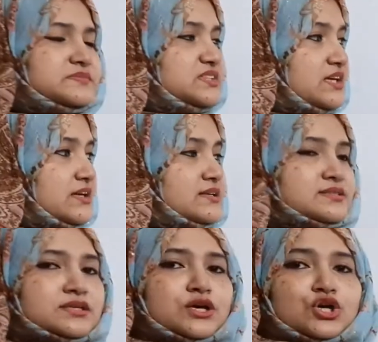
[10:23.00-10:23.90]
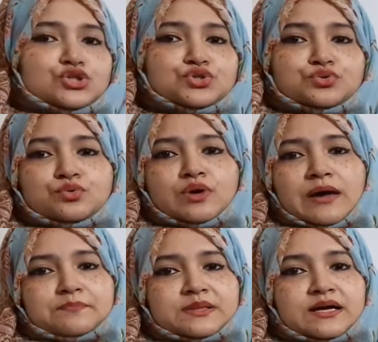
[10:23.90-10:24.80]
is to
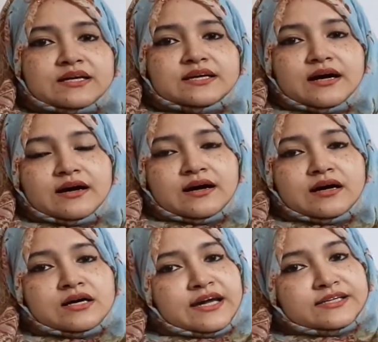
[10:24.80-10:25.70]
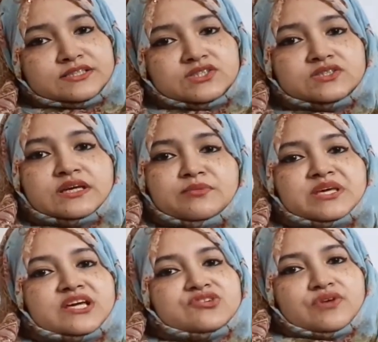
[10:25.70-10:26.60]
apply another
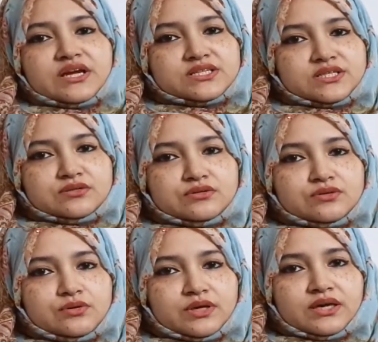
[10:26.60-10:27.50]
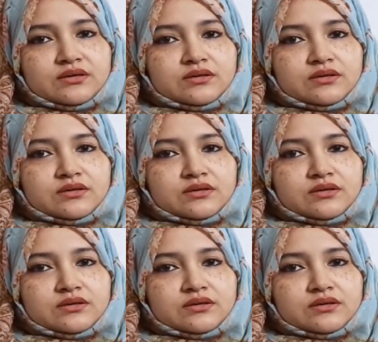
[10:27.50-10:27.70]
chemical reaction. Okay,